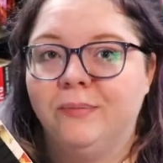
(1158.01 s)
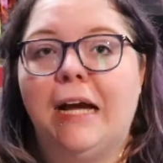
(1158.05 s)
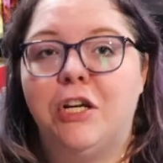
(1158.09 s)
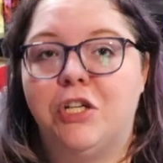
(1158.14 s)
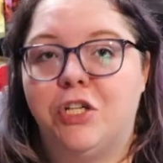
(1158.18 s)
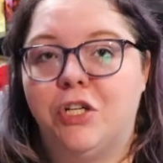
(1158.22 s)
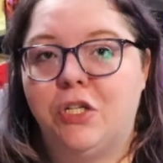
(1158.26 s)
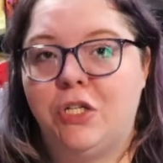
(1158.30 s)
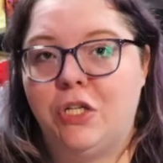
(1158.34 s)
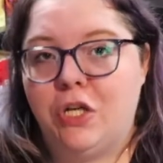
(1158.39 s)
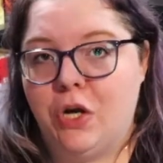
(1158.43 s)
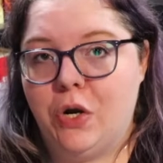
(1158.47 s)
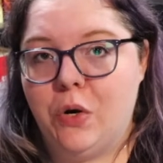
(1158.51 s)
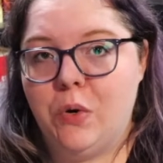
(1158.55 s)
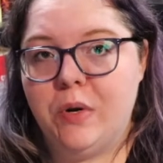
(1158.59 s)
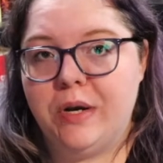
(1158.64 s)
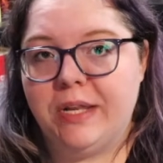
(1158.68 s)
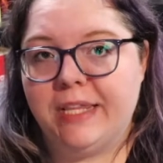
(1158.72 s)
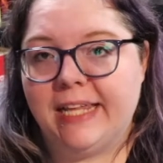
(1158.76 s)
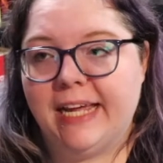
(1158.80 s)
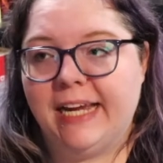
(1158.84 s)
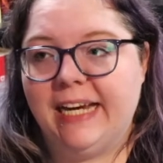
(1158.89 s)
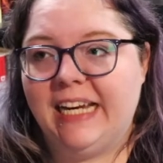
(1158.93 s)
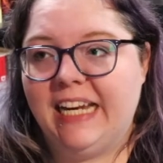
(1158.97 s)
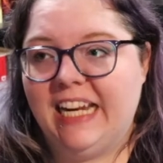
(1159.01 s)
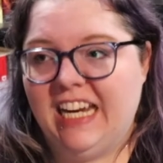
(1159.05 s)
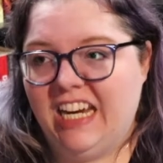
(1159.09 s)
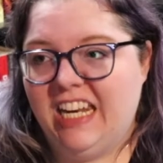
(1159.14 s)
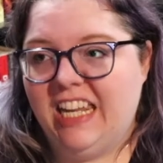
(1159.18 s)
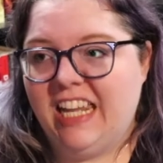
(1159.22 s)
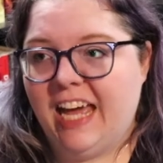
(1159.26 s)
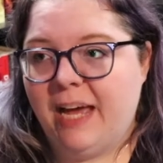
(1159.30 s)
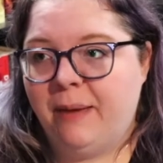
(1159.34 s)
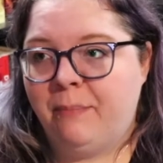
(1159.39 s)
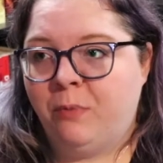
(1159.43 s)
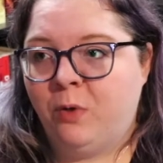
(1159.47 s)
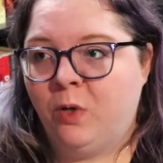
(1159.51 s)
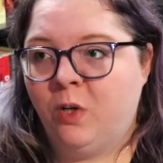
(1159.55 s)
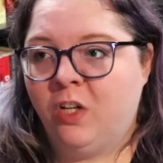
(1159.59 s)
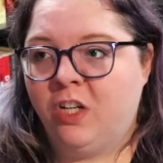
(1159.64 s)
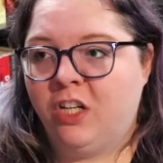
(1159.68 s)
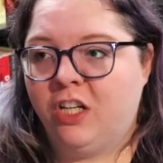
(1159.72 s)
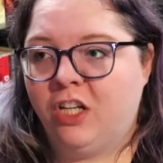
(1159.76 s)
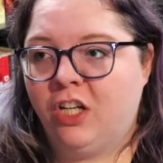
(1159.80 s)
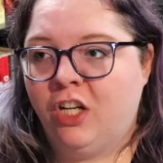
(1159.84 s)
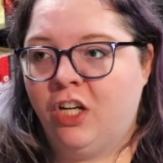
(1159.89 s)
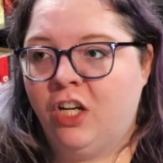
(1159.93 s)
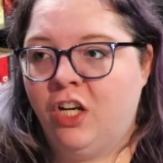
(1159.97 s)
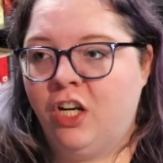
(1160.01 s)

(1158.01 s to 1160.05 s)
I should note that in that book,